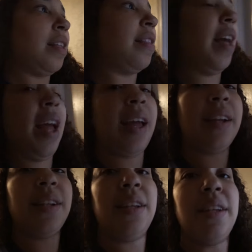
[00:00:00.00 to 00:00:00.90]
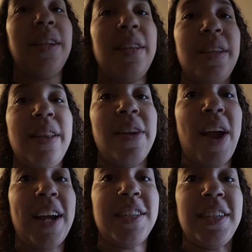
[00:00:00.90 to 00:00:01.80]
um, that they're
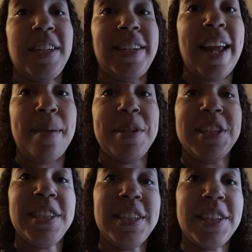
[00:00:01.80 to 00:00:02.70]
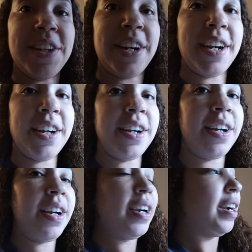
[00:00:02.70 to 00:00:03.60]
actually damaging to your hair
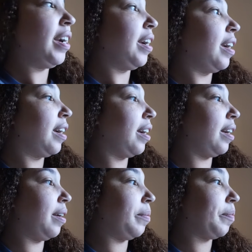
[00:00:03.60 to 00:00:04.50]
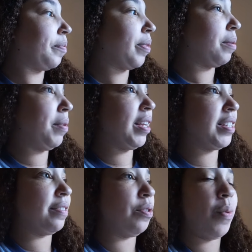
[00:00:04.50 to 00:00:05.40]
um,
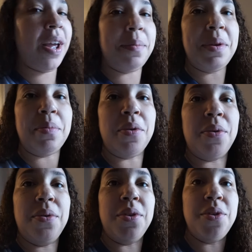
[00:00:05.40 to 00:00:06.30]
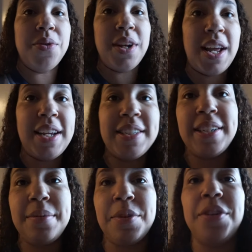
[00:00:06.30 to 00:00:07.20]
because of the way people utilize
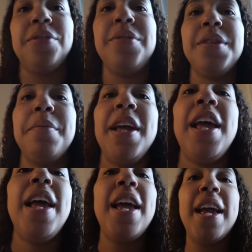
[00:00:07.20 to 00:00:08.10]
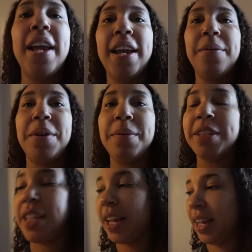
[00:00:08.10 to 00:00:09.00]
them or use them. And what it was
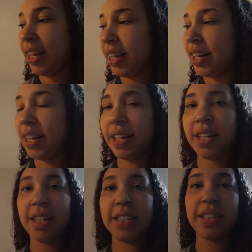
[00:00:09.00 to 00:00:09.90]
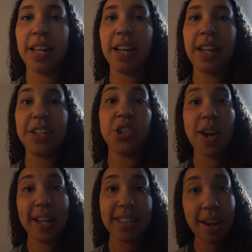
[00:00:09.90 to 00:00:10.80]
saying is that it
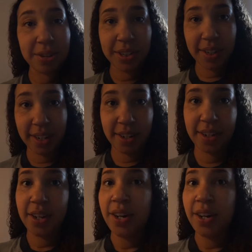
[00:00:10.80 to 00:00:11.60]
dries out your hair.